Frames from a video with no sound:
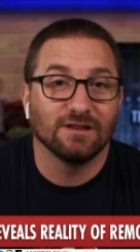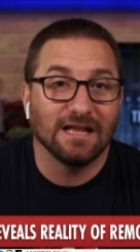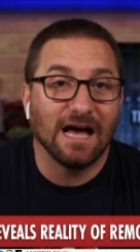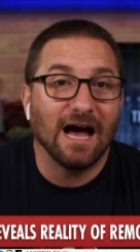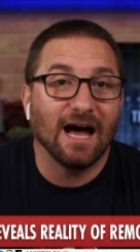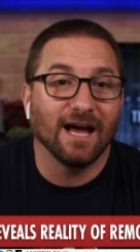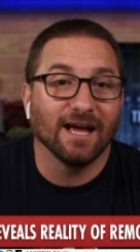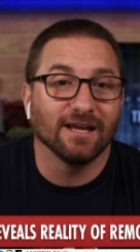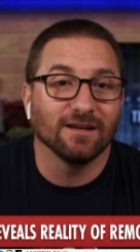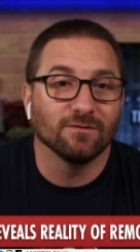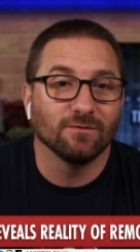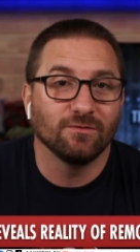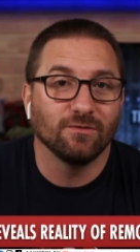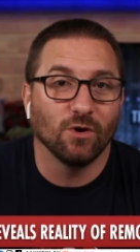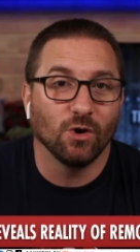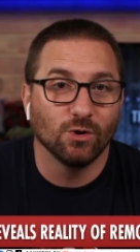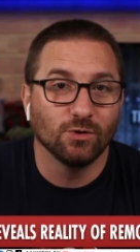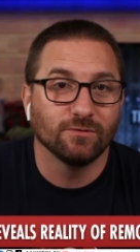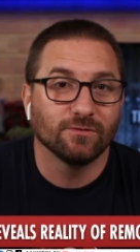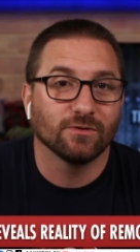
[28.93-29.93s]

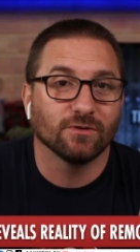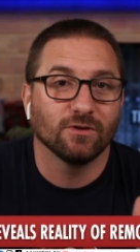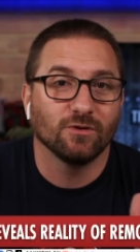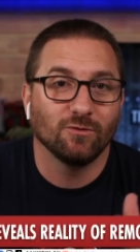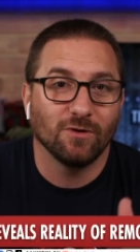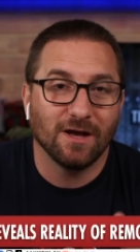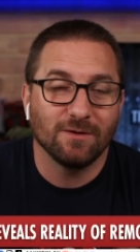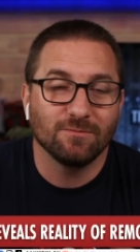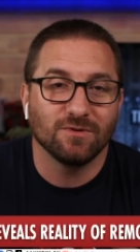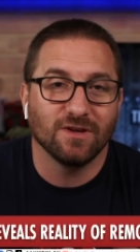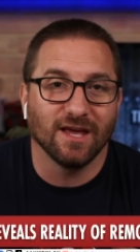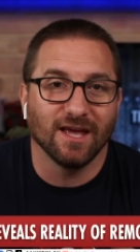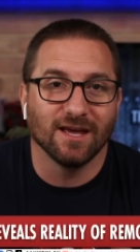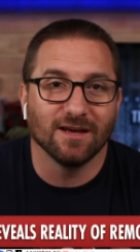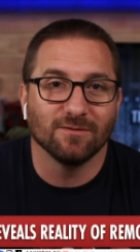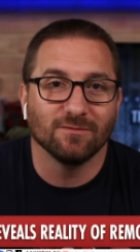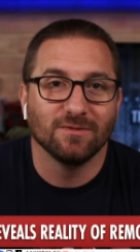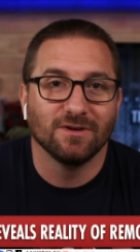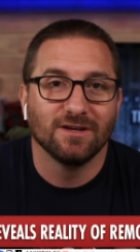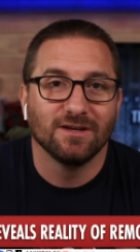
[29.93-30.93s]
live over the
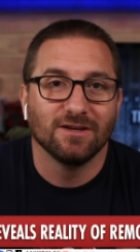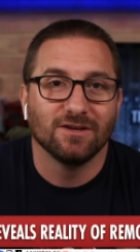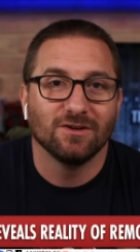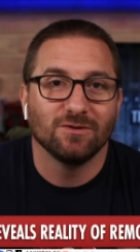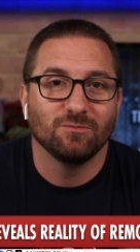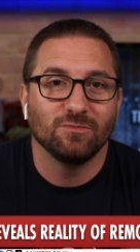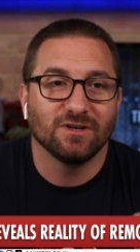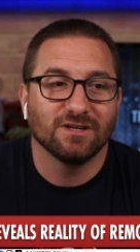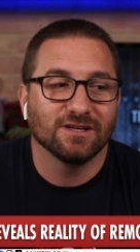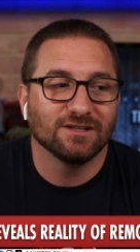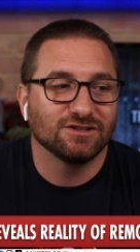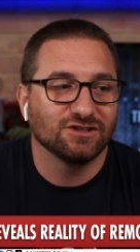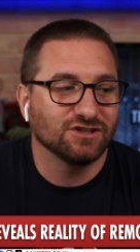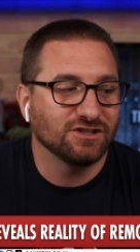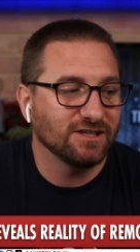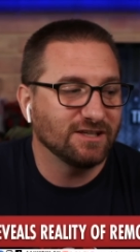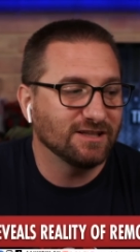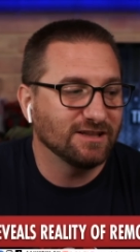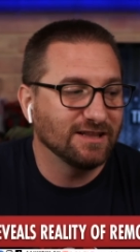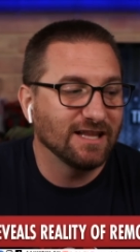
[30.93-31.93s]
webcam because
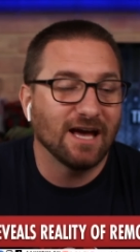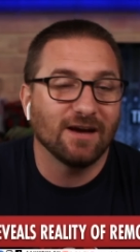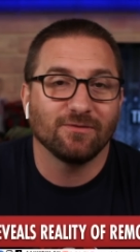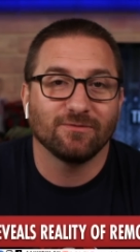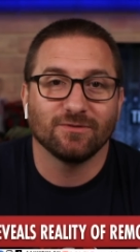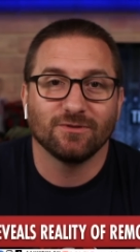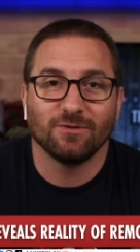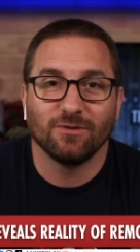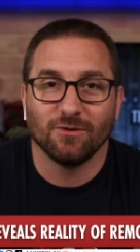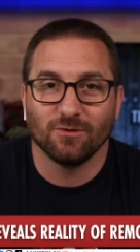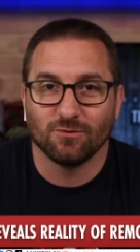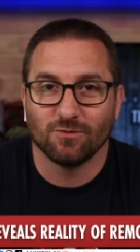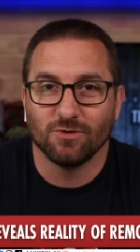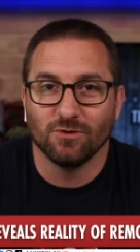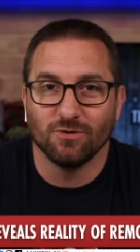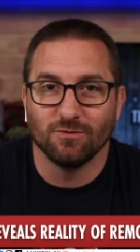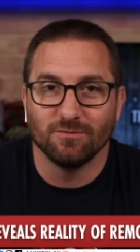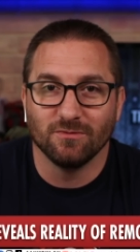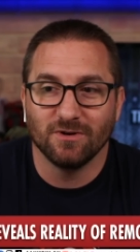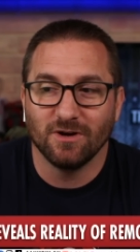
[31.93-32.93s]
she left the
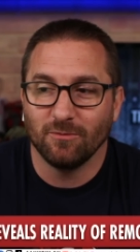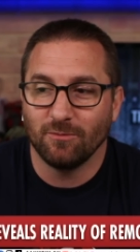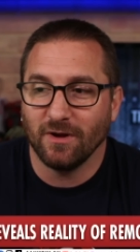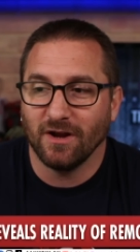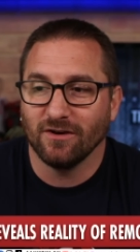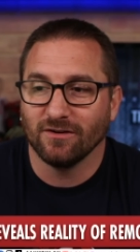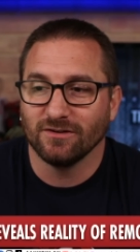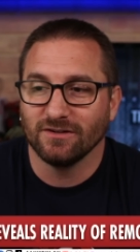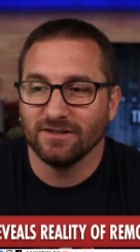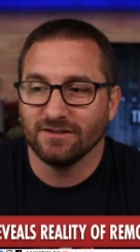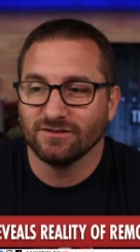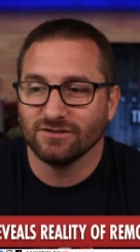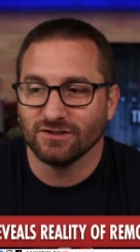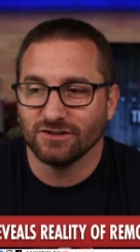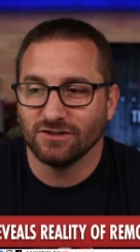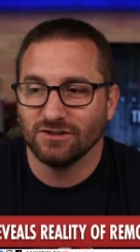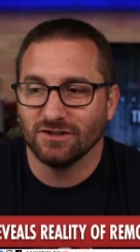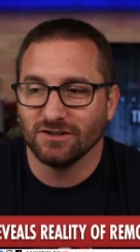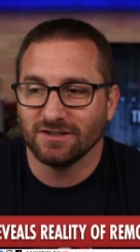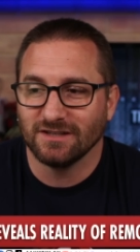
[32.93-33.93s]
room apparently
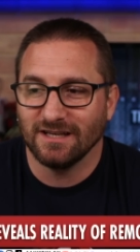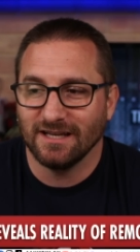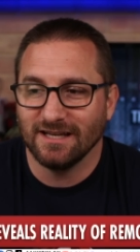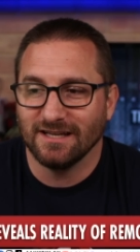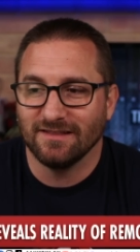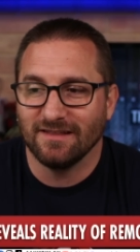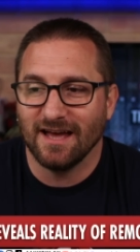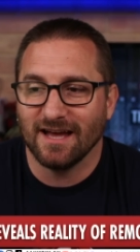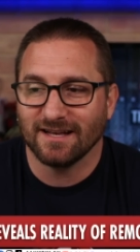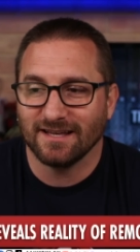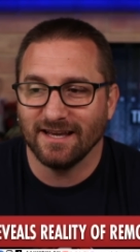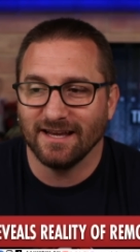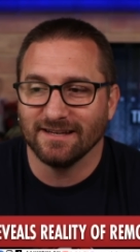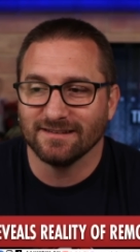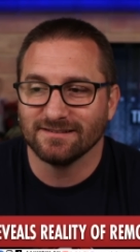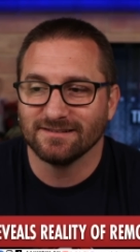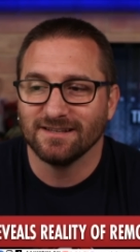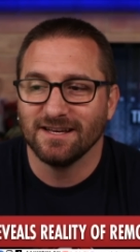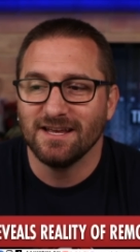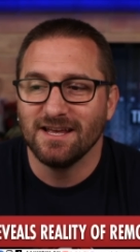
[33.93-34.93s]
to cook in that
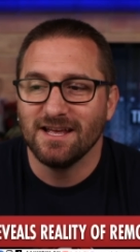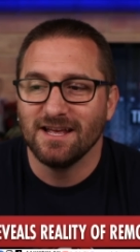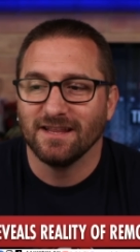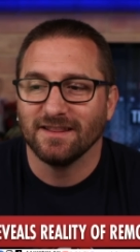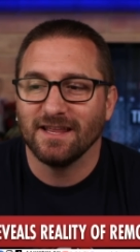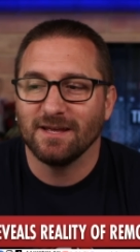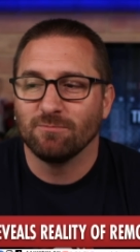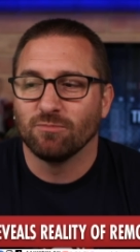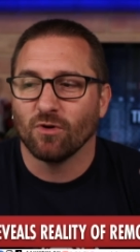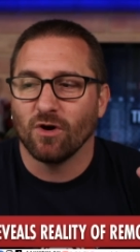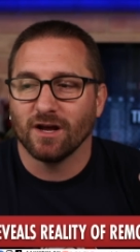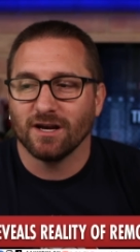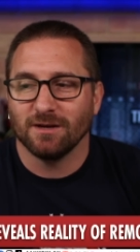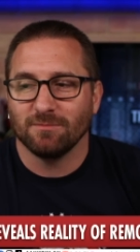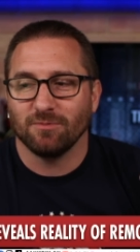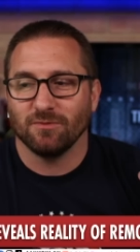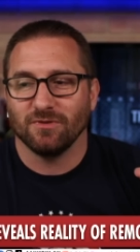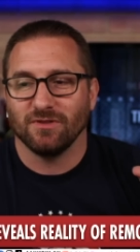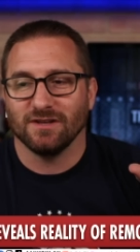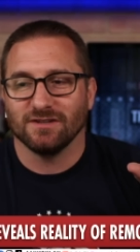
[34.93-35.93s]
case. They brought
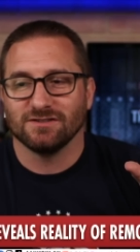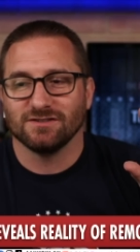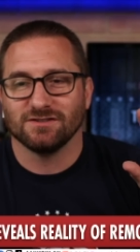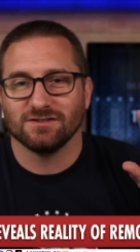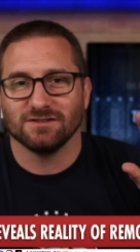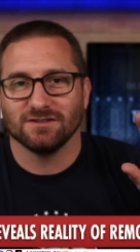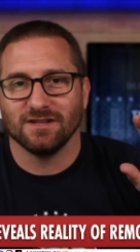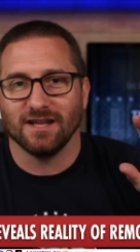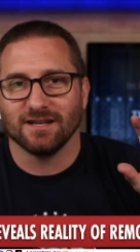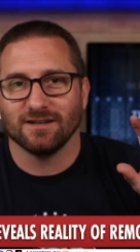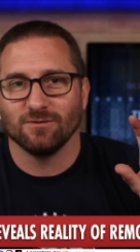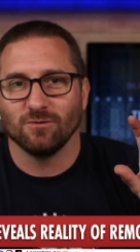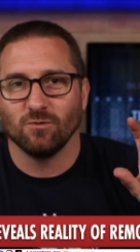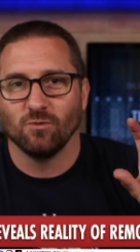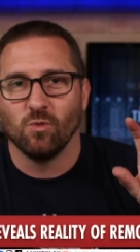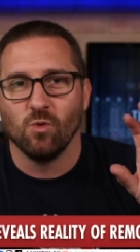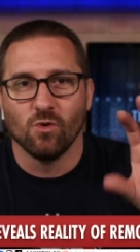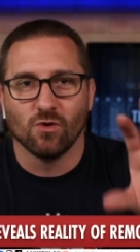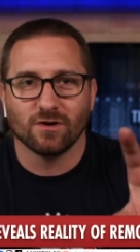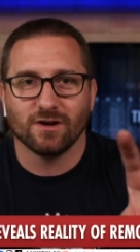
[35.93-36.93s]
up this like
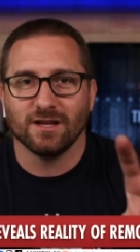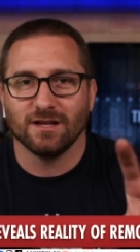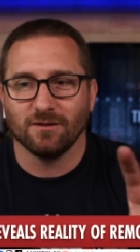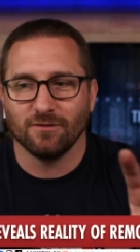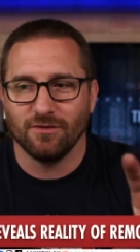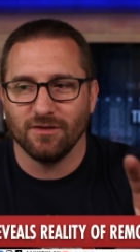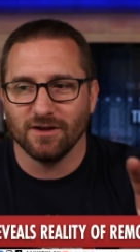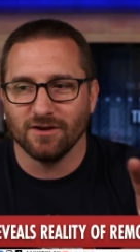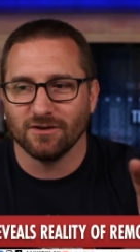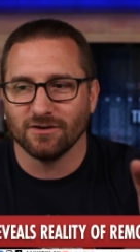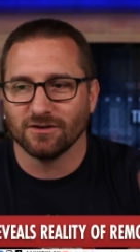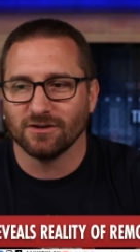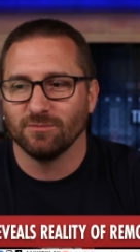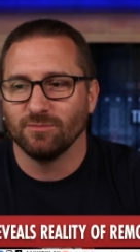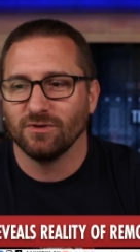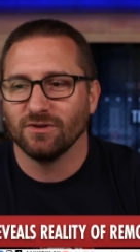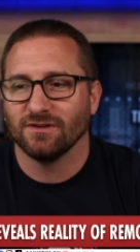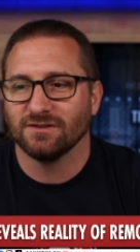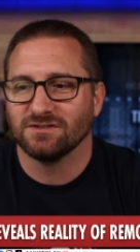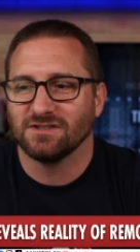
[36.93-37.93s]
warning thing on her
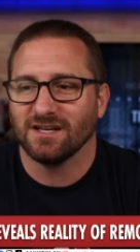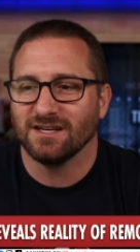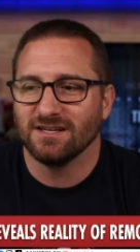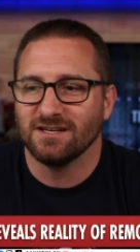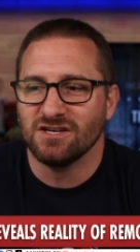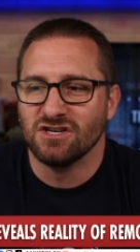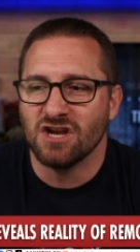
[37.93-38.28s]
computer that said